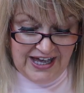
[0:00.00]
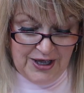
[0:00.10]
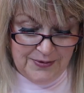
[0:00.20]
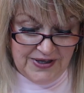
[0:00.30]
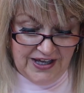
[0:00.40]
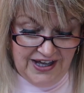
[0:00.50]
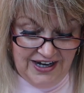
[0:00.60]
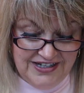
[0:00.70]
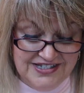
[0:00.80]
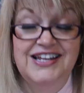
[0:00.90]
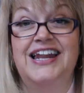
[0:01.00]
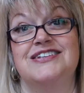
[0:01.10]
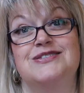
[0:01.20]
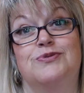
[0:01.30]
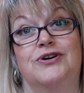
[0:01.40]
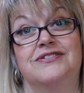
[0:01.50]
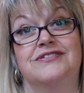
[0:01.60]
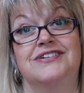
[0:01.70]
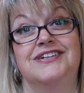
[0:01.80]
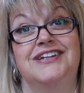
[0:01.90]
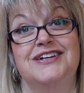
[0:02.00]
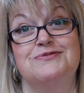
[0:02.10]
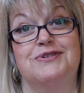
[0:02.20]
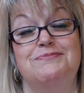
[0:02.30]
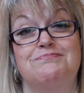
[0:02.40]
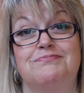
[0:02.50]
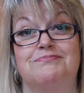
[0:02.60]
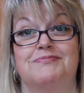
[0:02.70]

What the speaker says: And it's the last one in